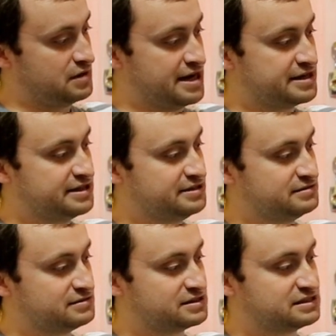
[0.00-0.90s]
I
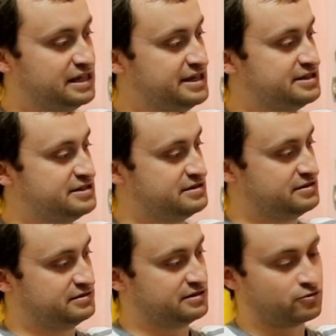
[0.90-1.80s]
can say
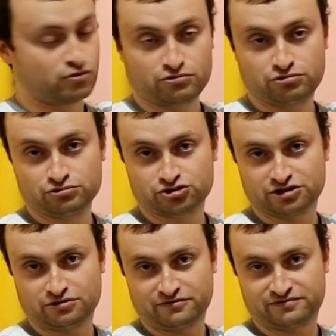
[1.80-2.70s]
the
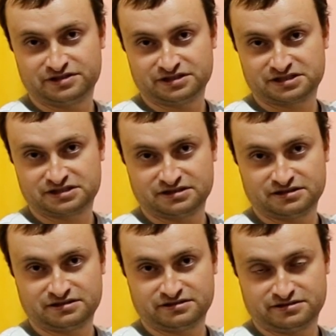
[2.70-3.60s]
conclusion of this
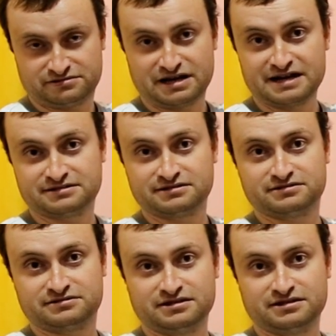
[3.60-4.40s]
right